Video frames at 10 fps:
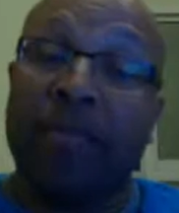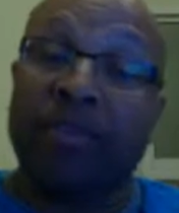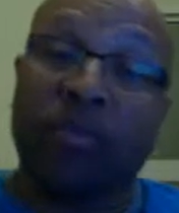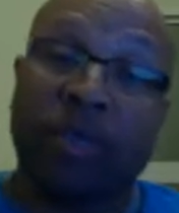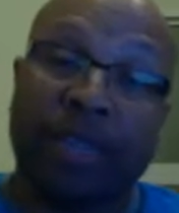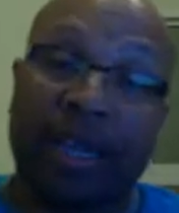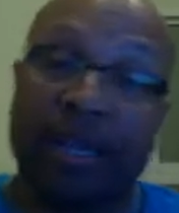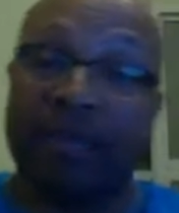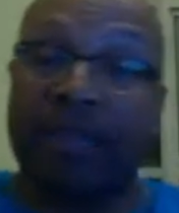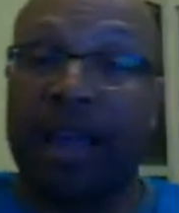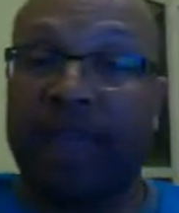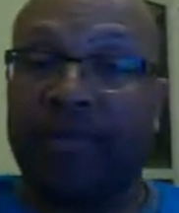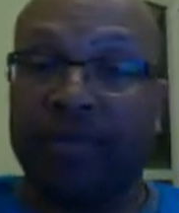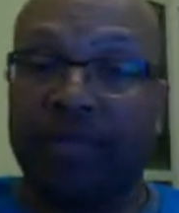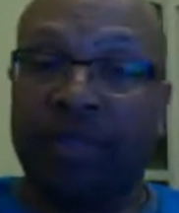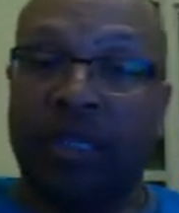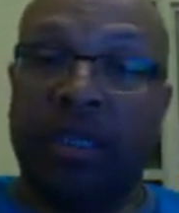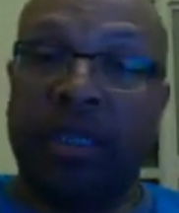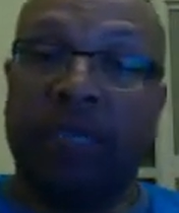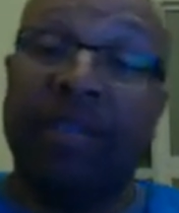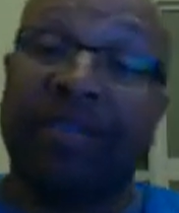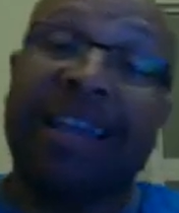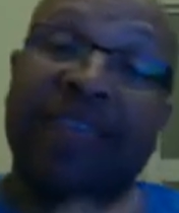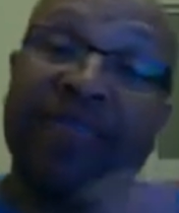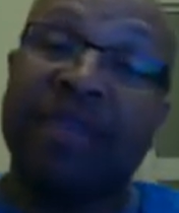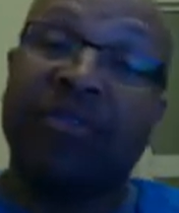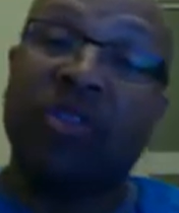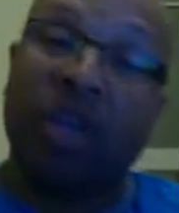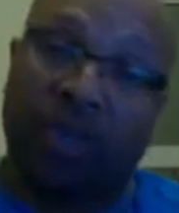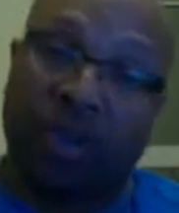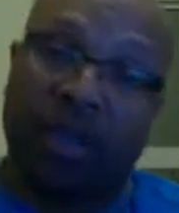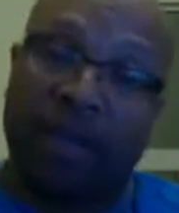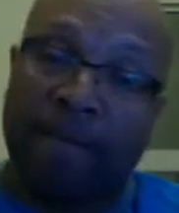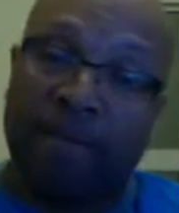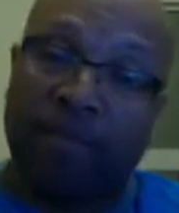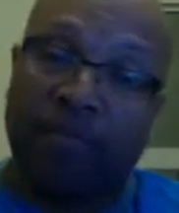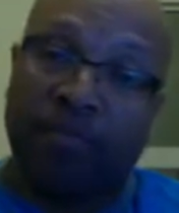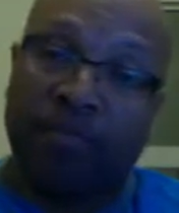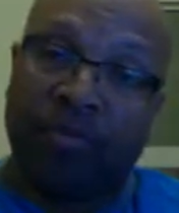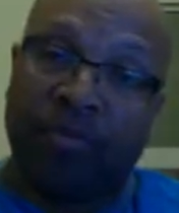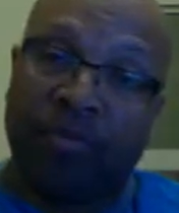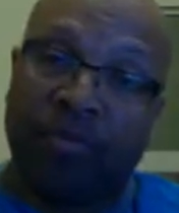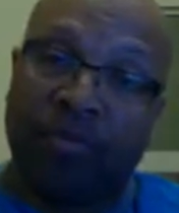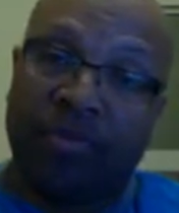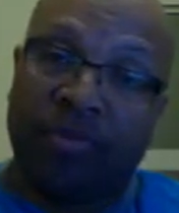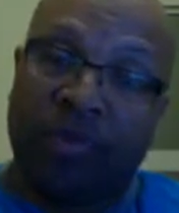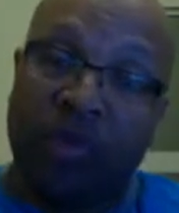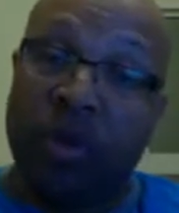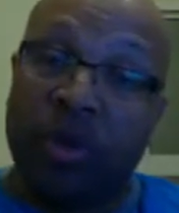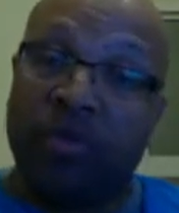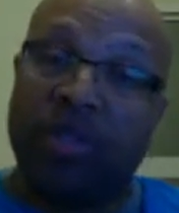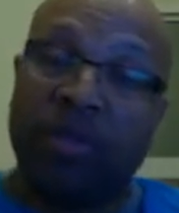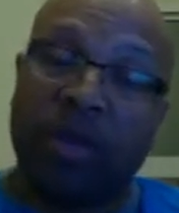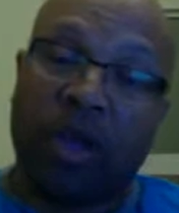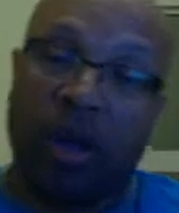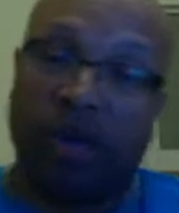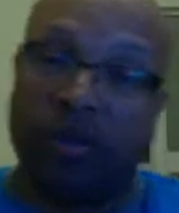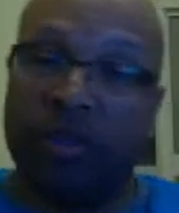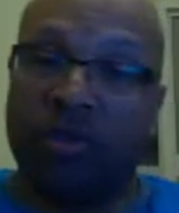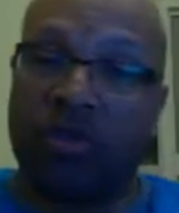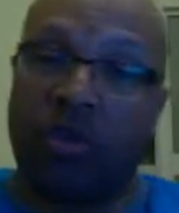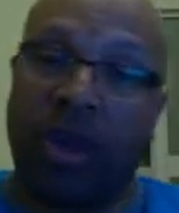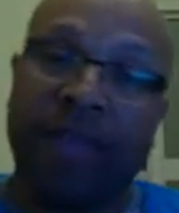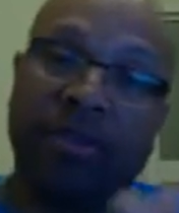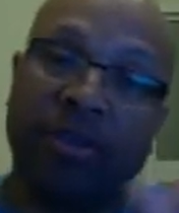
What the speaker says: so much out of this life. But this life means nothing if we don't accept the call of Jesus Christ,